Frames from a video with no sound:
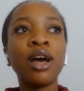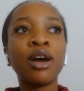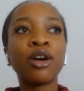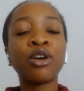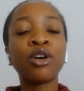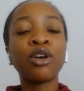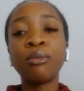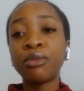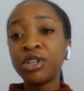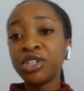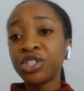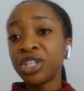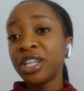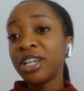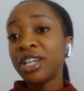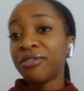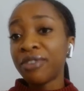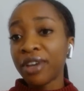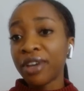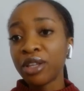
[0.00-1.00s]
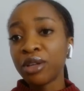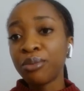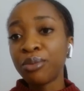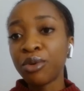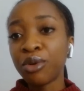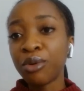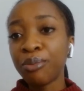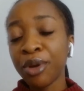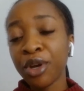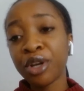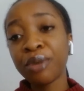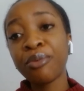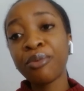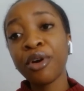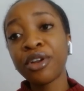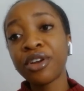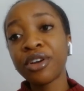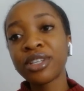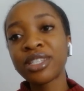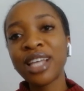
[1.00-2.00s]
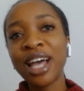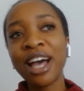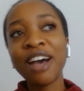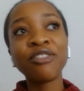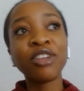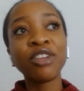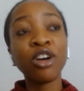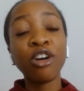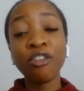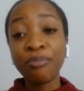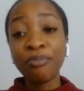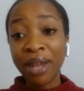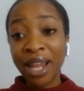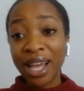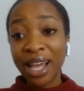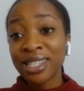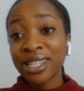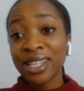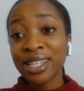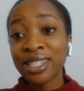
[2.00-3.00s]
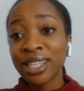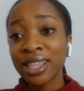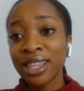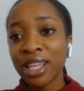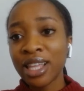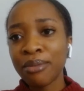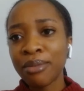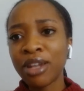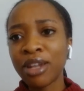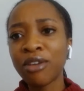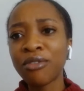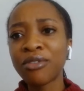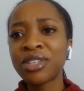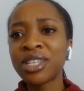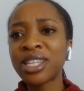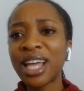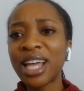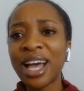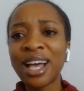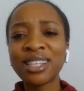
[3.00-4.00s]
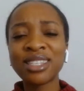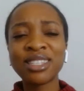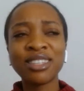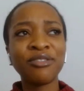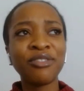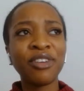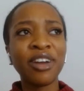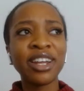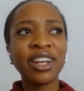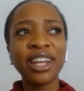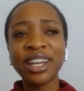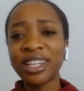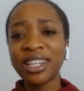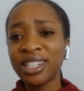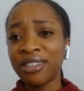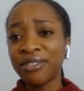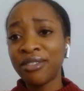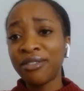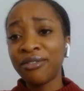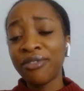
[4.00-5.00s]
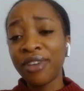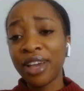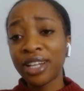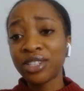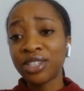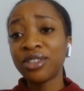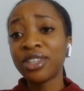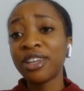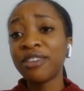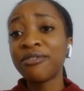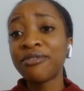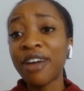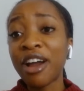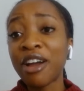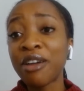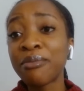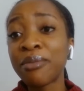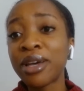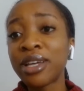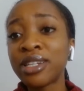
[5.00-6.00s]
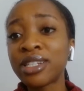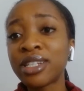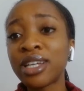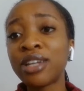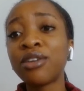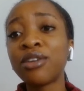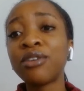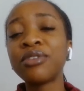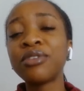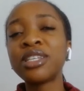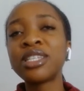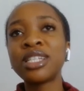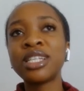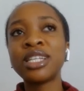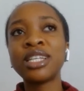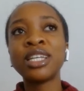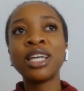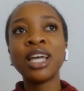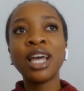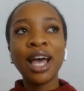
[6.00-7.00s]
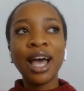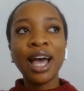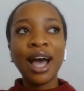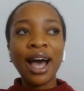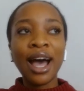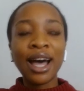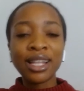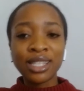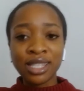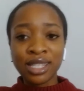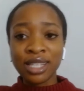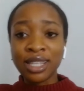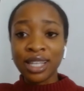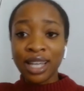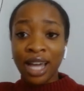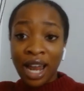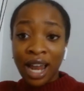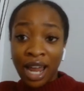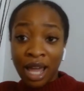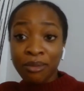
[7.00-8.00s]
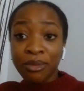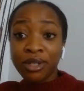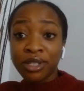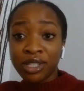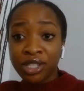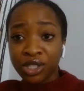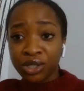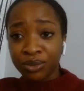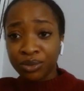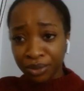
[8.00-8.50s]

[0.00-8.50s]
commercially available period products have a lot of plastics in them. And obviously that has a very negative effect on the environment and obviously adds to the climate